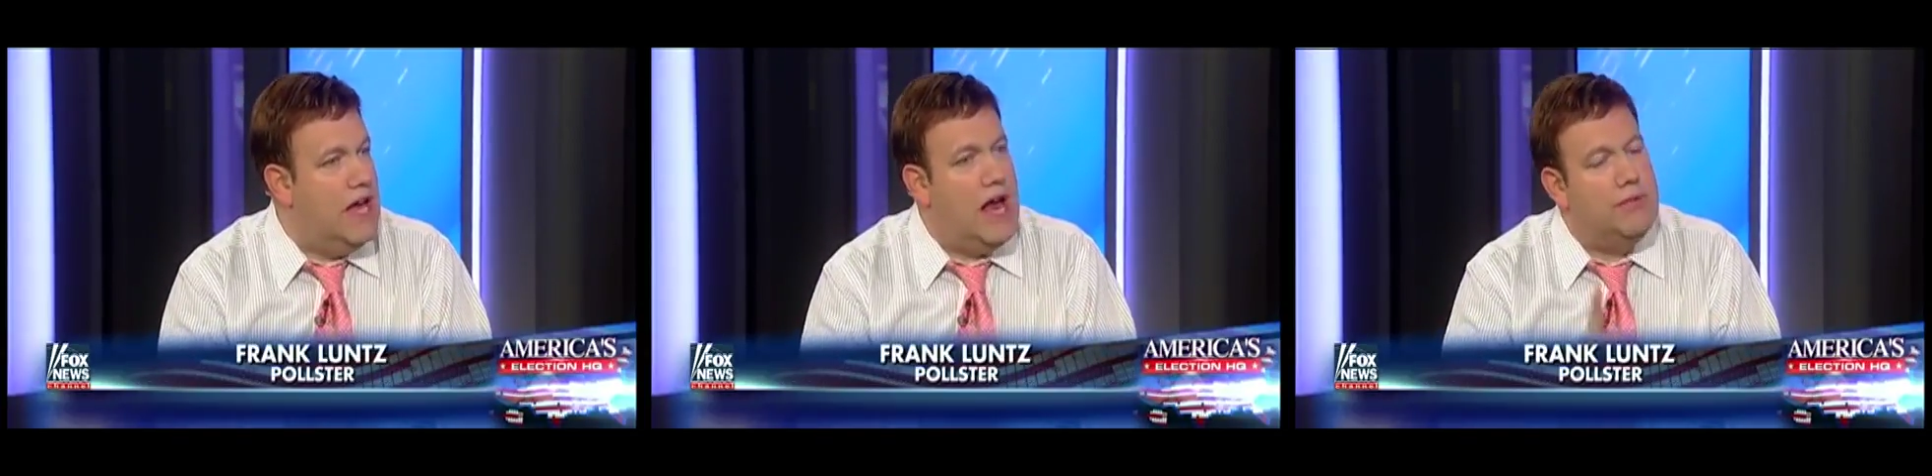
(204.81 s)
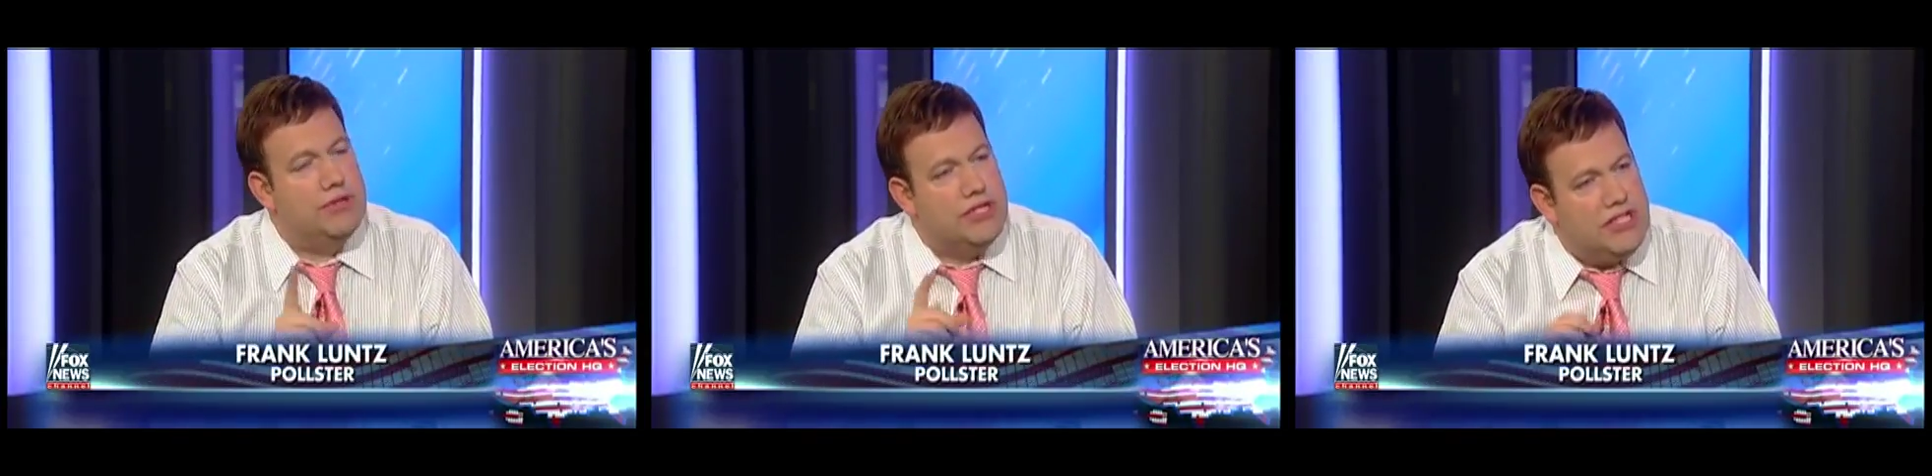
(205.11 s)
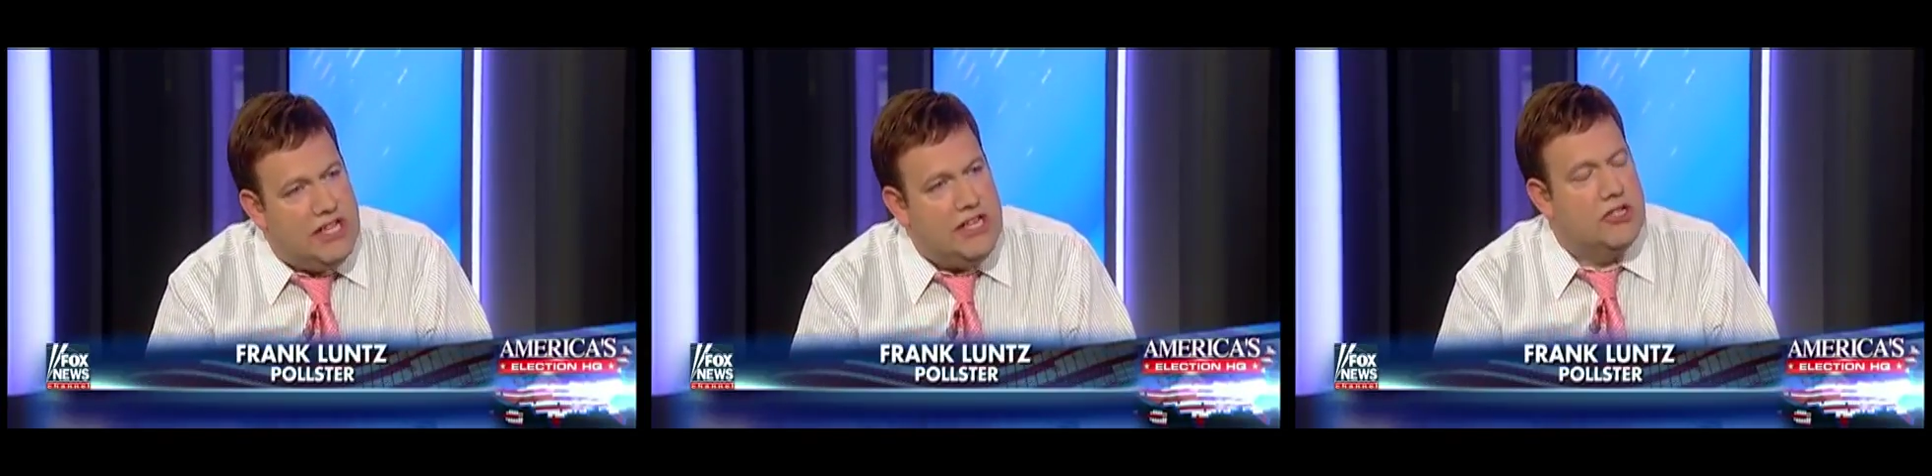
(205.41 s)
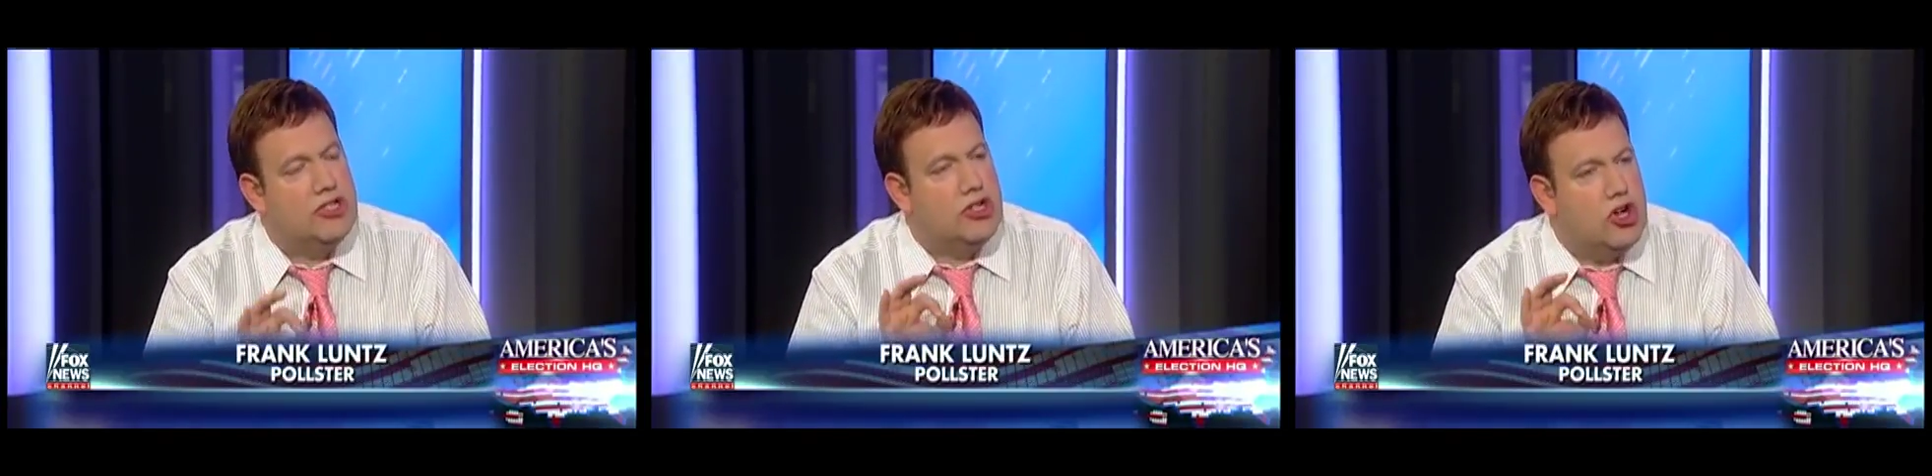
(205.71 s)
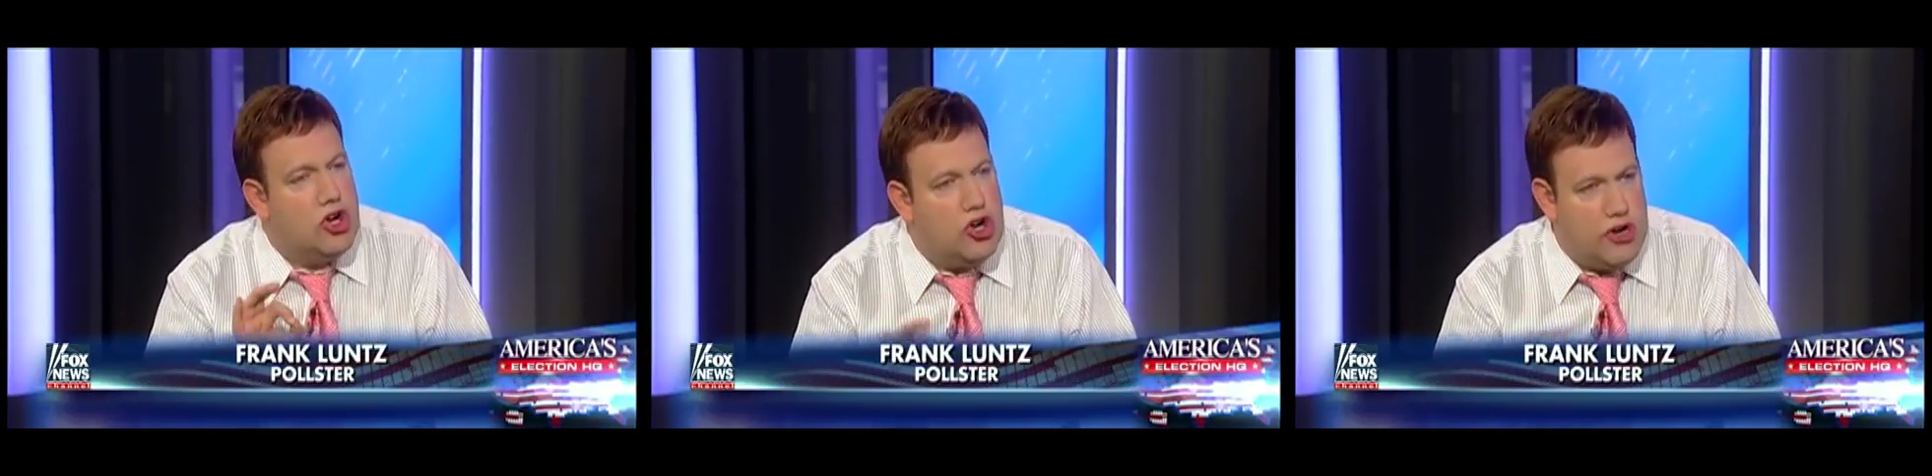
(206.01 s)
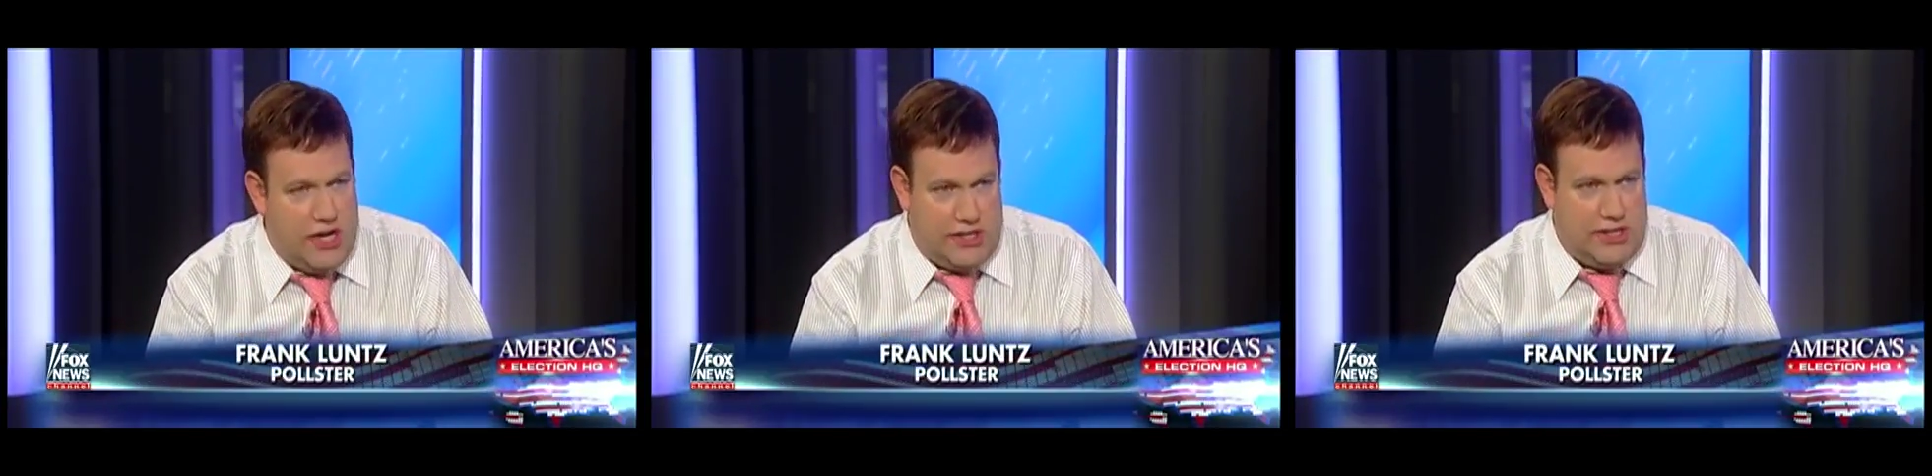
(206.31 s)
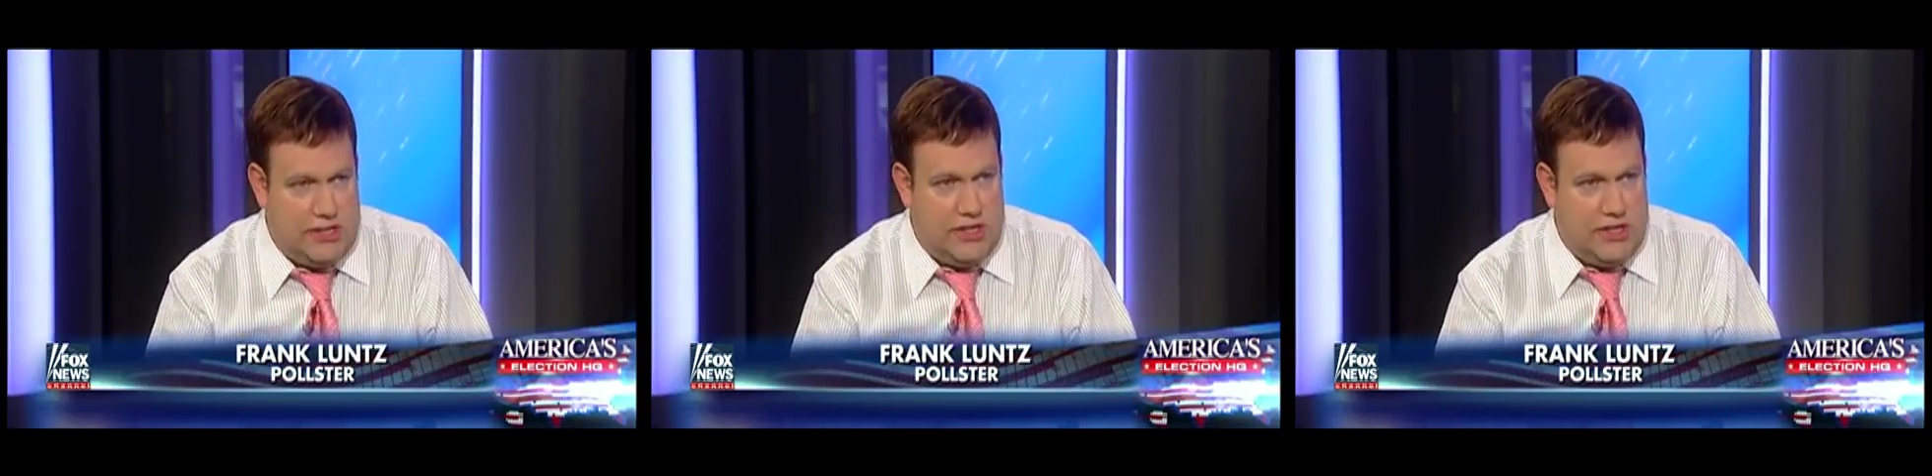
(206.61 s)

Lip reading: and I will seek to earn it